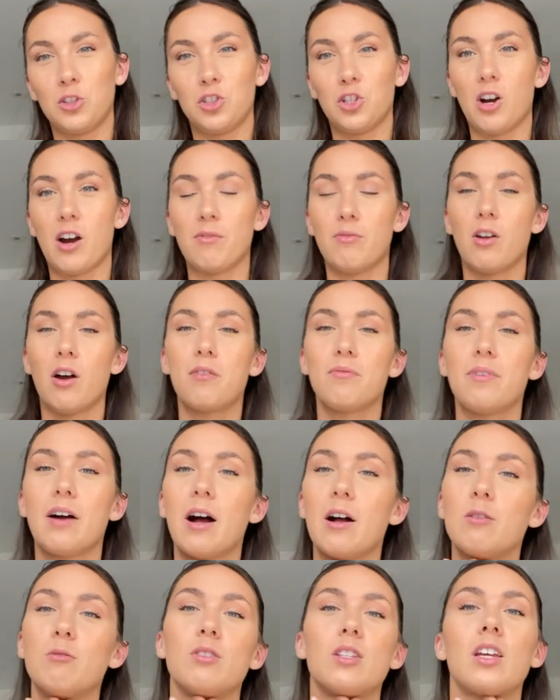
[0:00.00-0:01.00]
sure. I've not
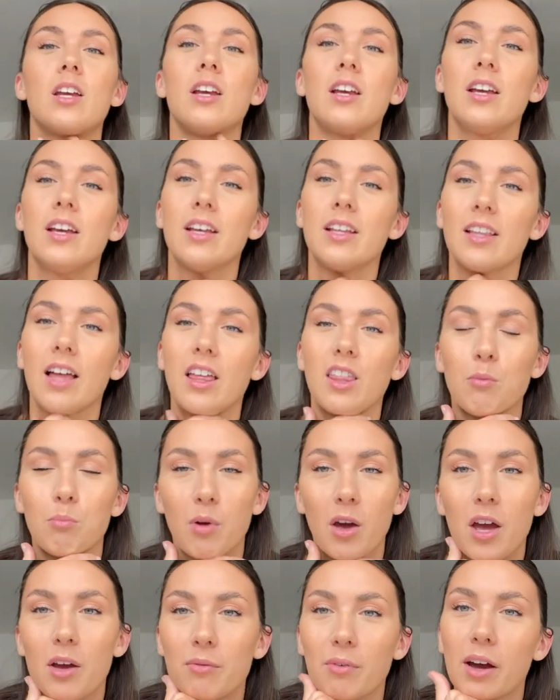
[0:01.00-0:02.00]
found like the
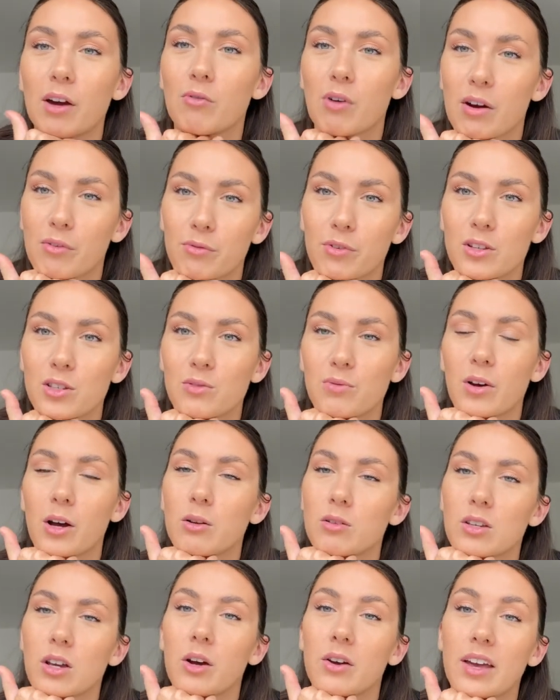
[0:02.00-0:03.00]
perfect reference
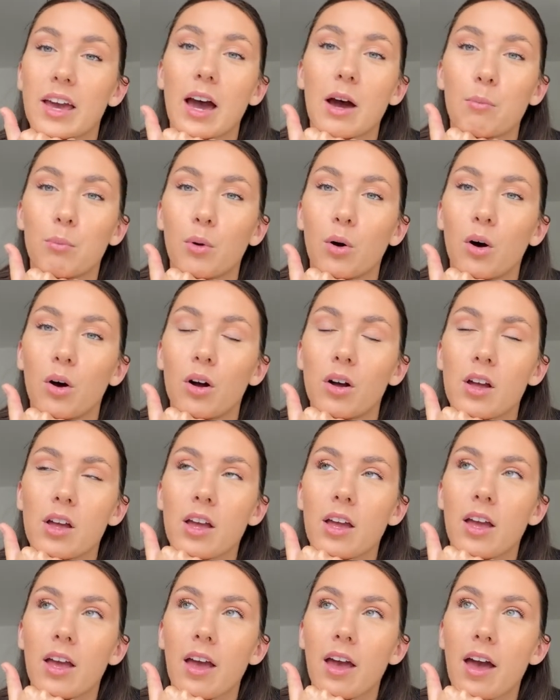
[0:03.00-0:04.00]
photo yet, but
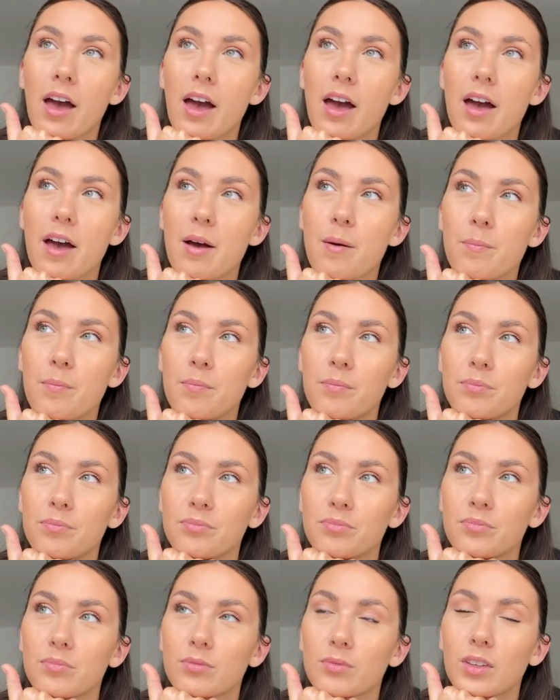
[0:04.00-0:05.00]

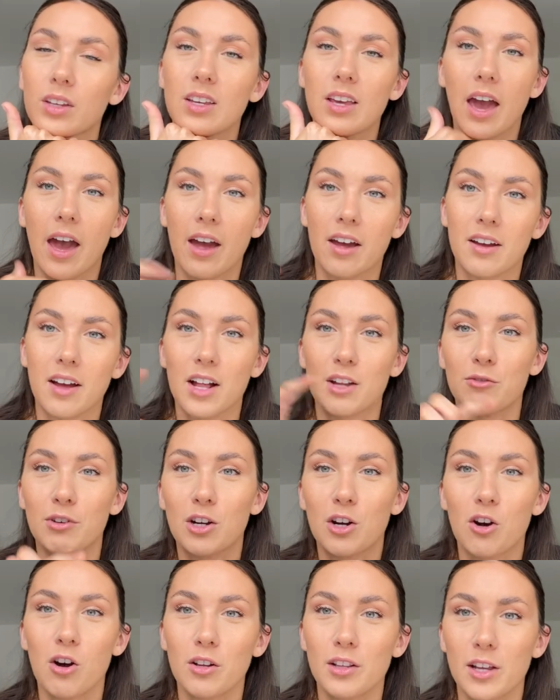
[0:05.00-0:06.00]
yeah, I'll
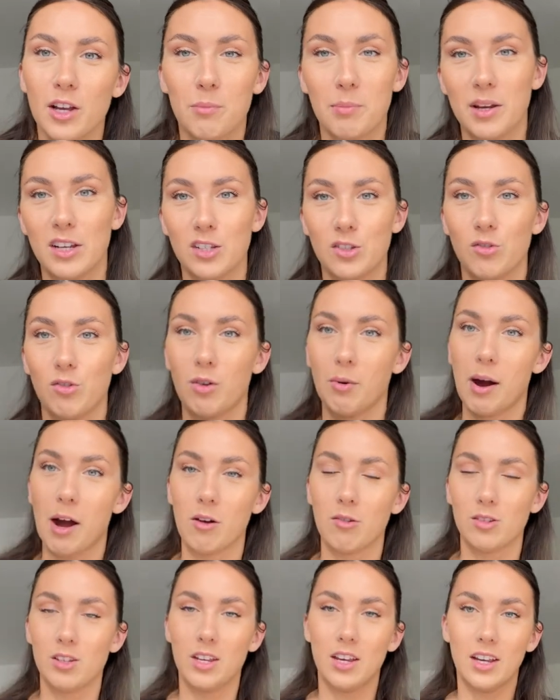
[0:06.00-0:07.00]
record little bits
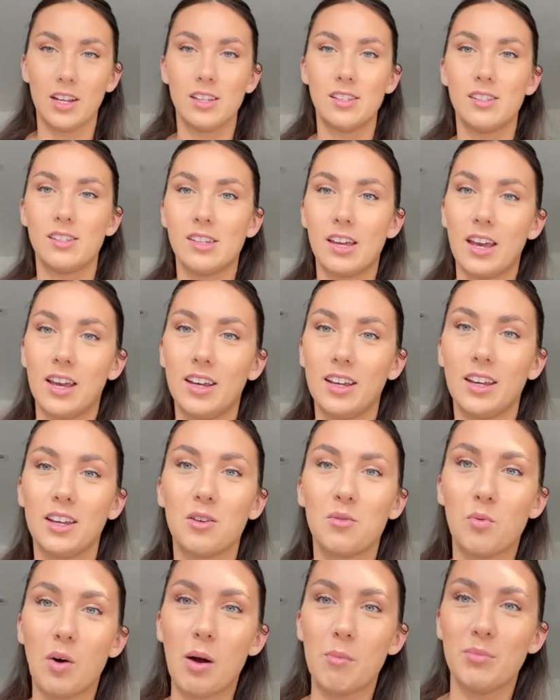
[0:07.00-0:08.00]
throughout so you can see
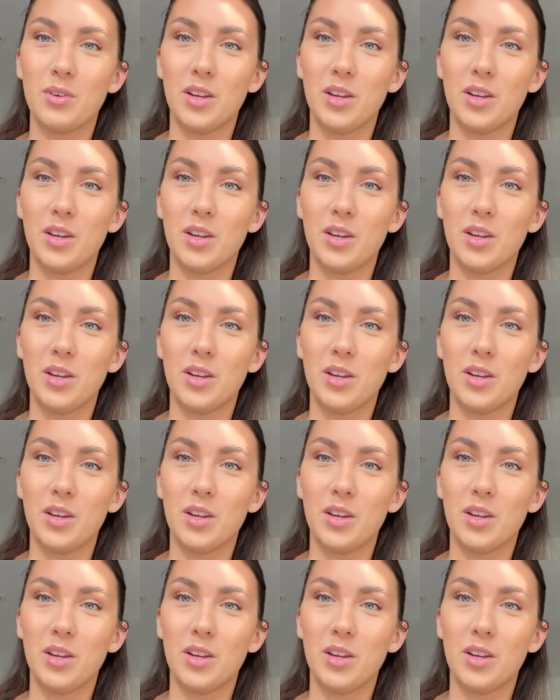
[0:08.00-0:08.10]
what I'm